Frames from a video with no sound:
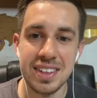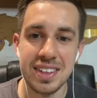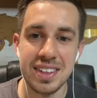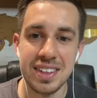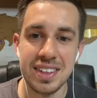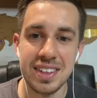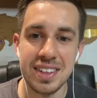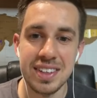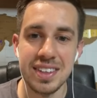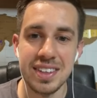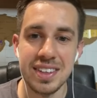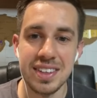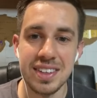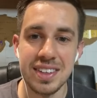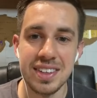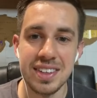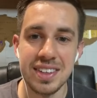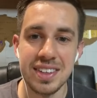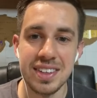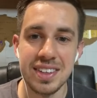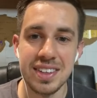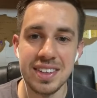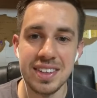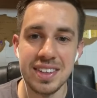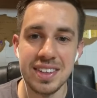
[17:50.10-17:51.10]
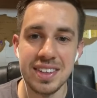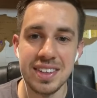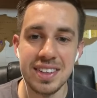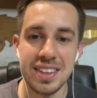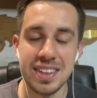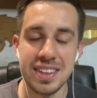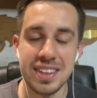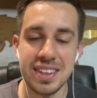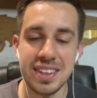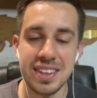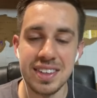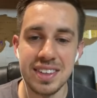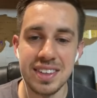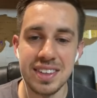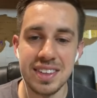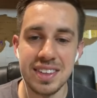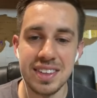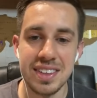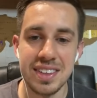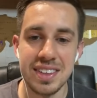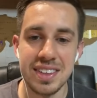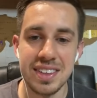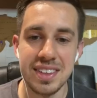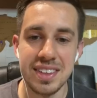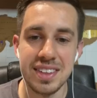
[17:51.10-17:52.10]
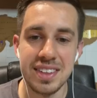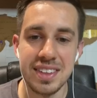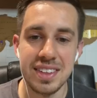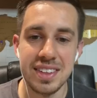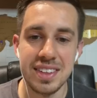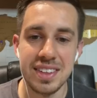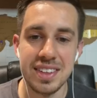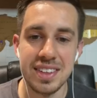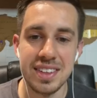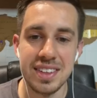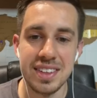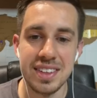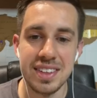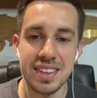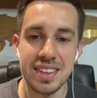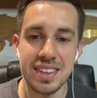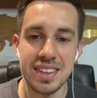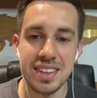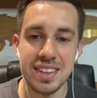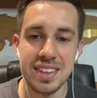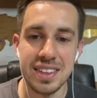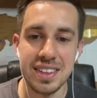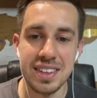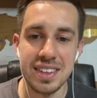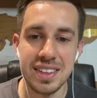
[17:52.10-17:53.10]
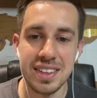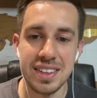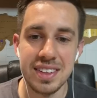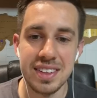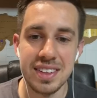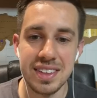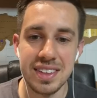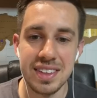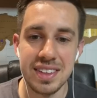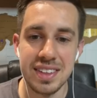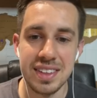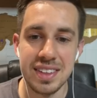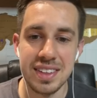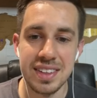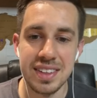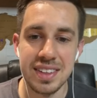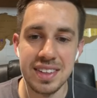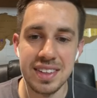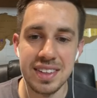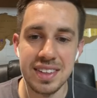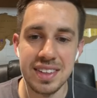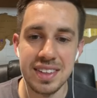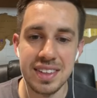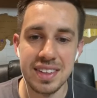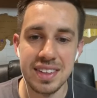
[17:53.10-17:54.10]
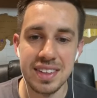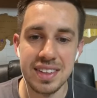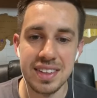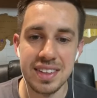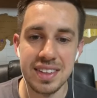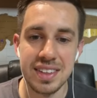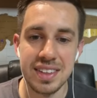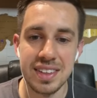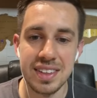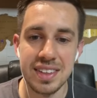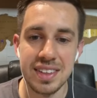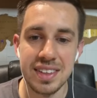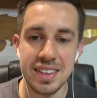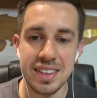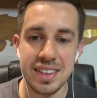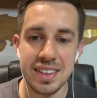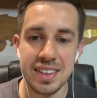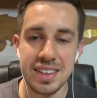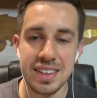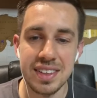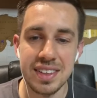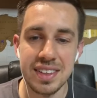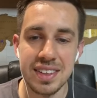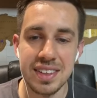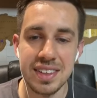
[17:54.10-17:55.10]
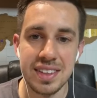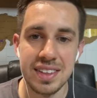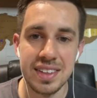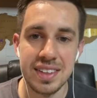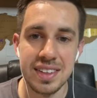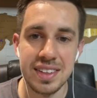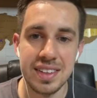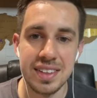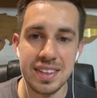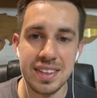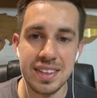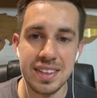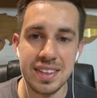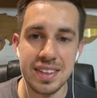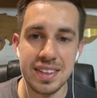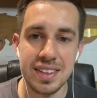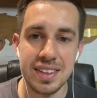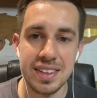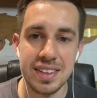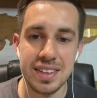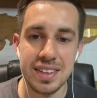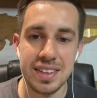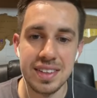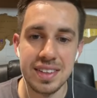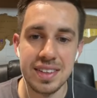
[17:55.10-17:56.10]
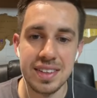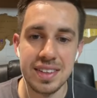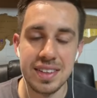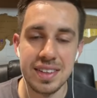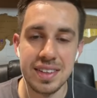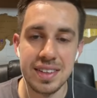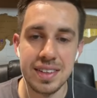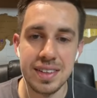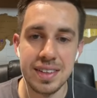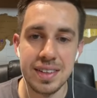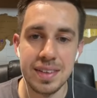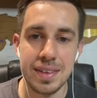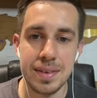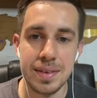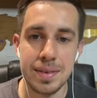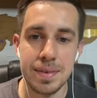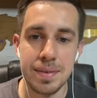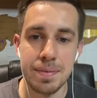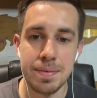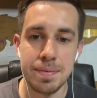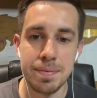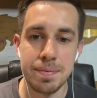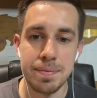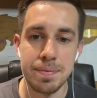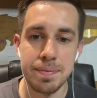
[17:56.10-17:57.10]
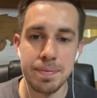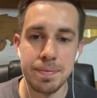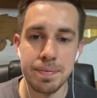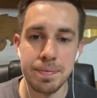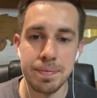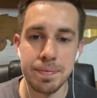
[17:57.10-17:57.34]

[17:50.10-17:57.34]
(silent)